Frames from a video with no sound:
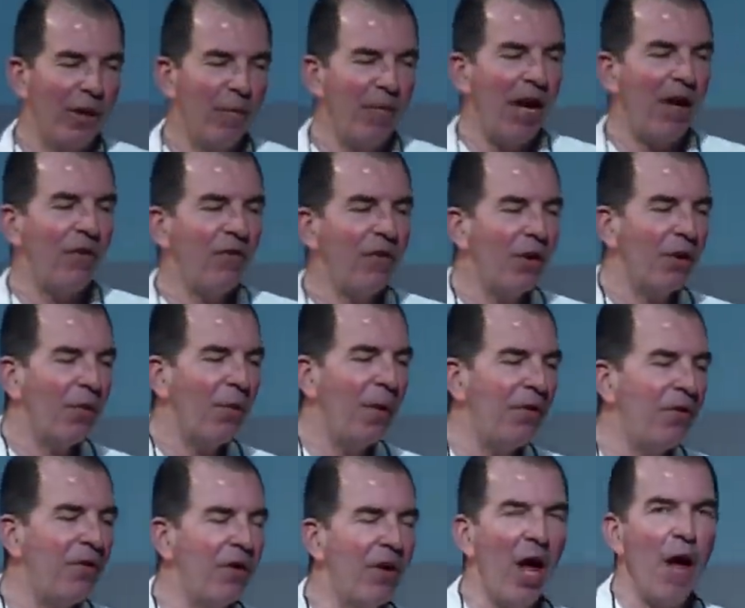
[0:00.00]
let me ask you a
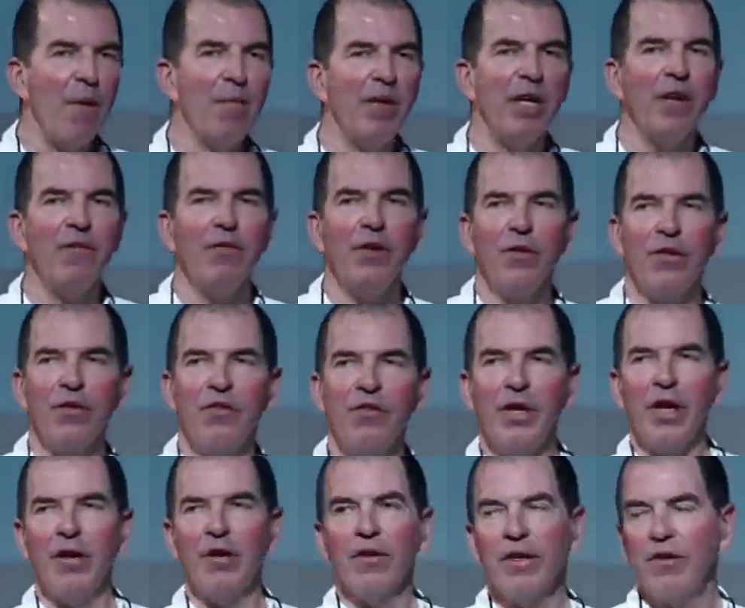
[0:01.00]
question. How many of you are
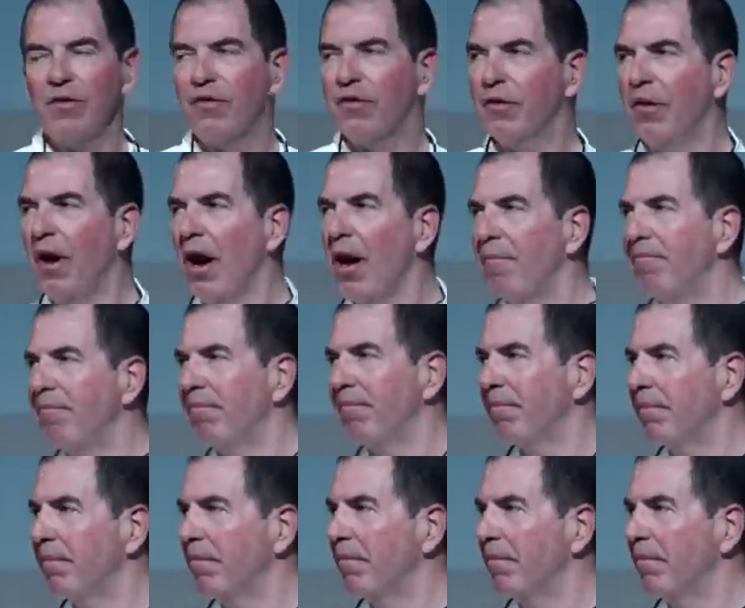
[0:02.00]
skilled in Scrum?